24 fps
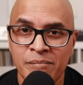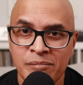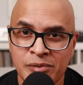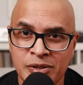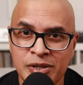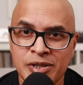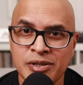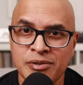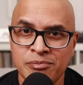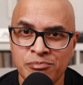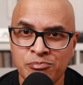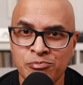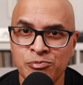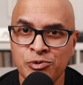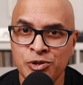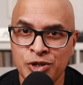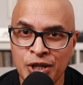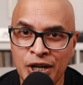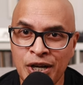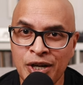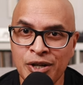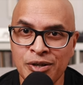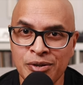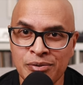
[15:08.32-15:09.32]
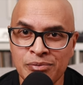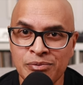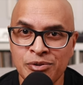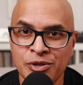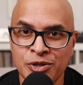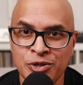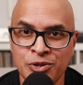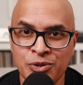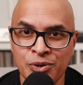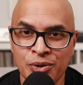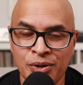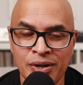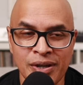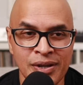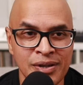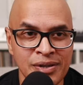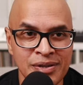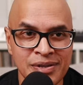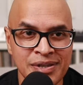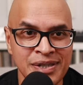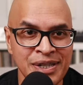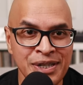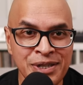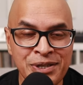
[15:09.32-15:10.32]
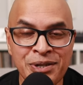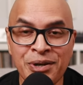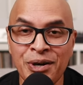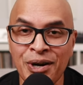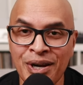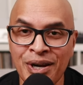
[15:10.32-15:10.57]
just share the joy. These are